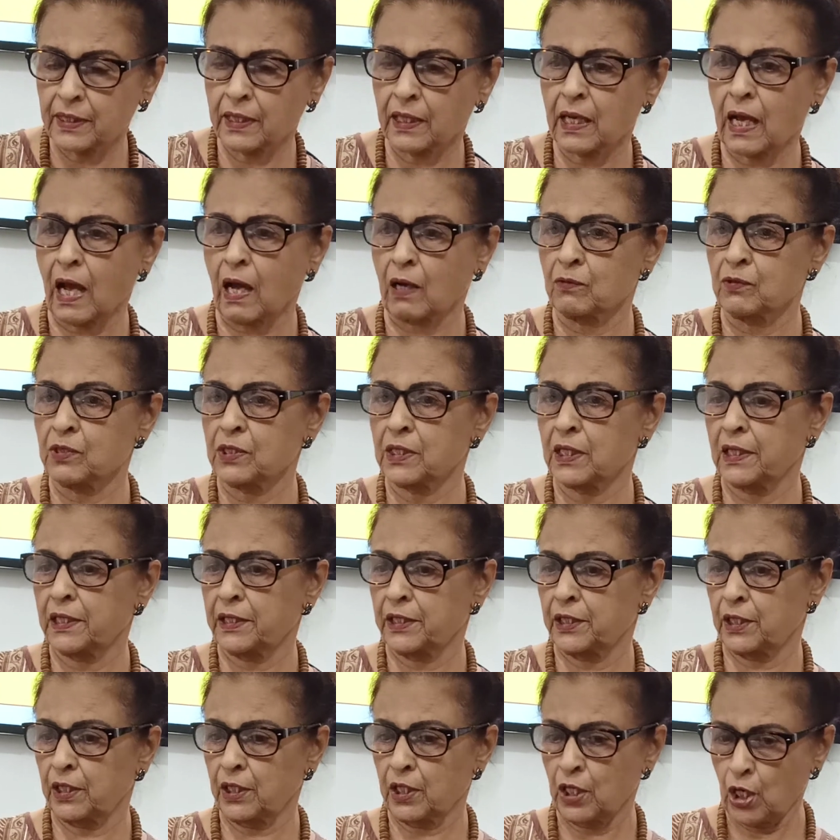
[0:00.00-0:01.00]

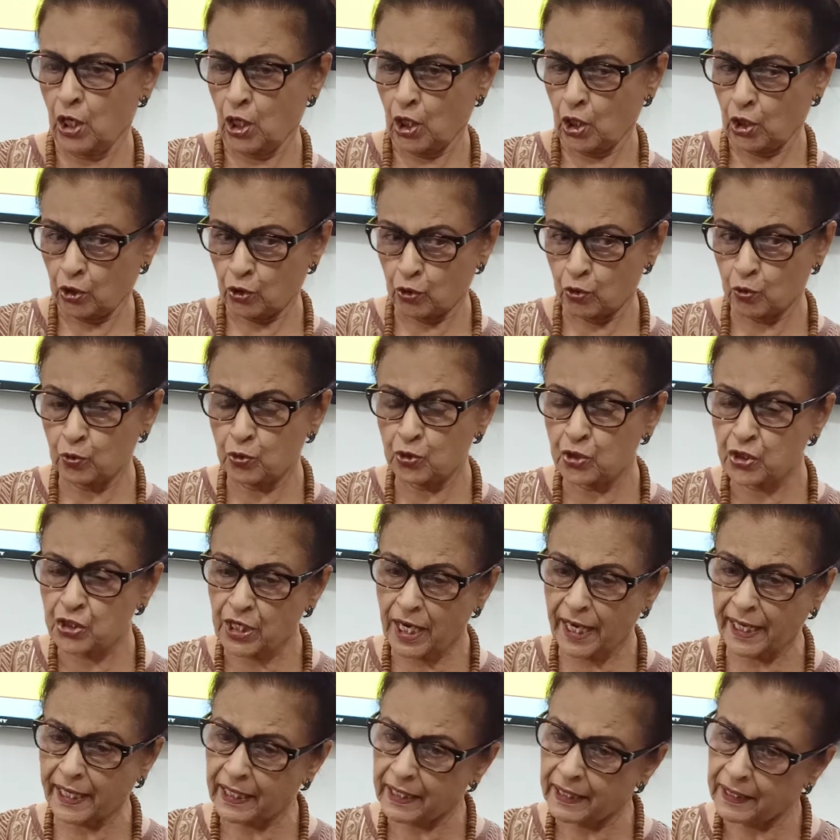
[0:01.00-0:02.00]
counselee to
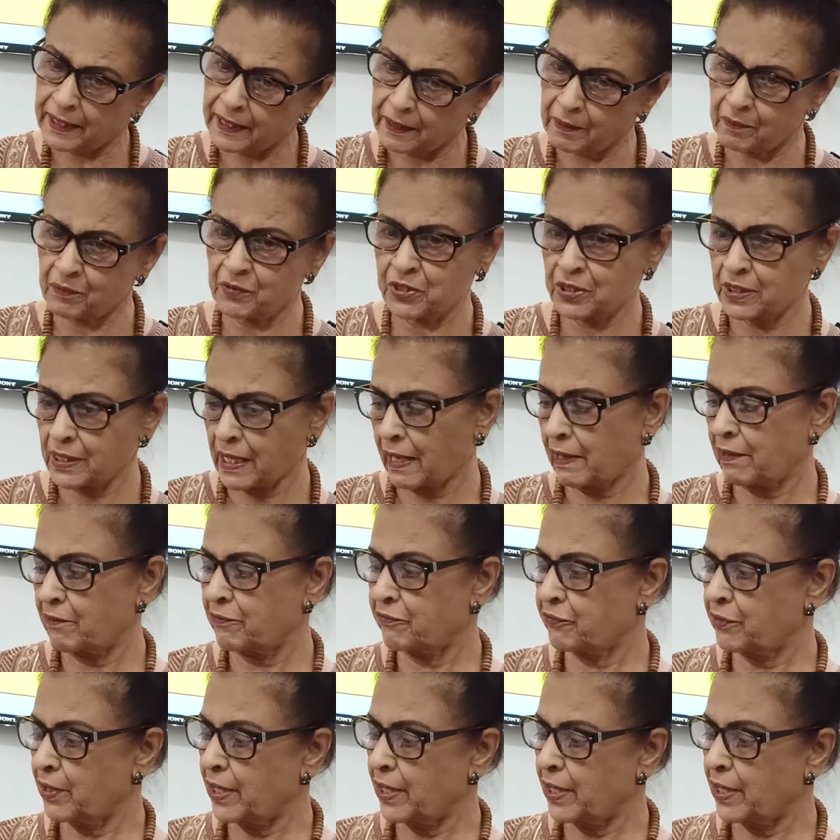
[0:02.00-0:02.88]
check himself,